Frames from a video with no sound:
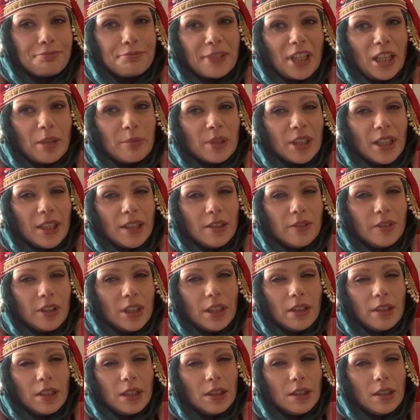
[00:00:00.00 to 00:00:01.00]
am kind of an
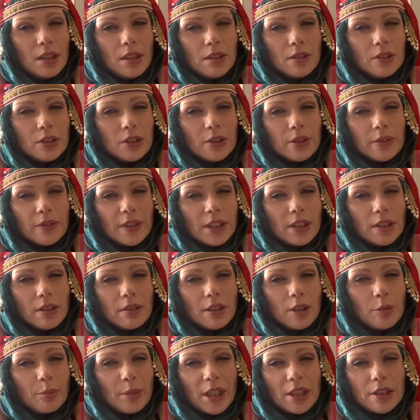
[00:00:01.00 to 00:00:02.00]
airhead though, so if I
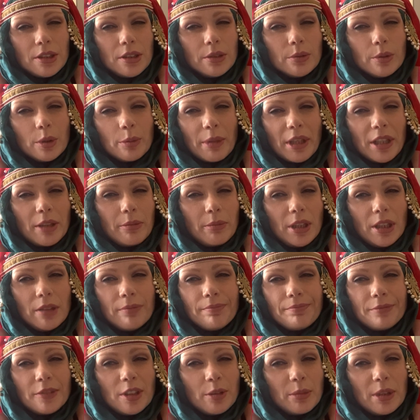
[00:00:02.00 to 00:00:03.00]
don't get back to you, remind me.
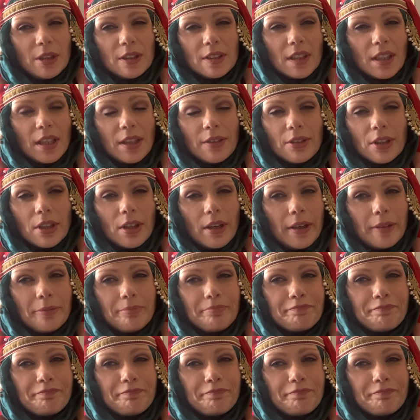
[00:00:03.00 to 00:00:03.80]
It means that I forgot.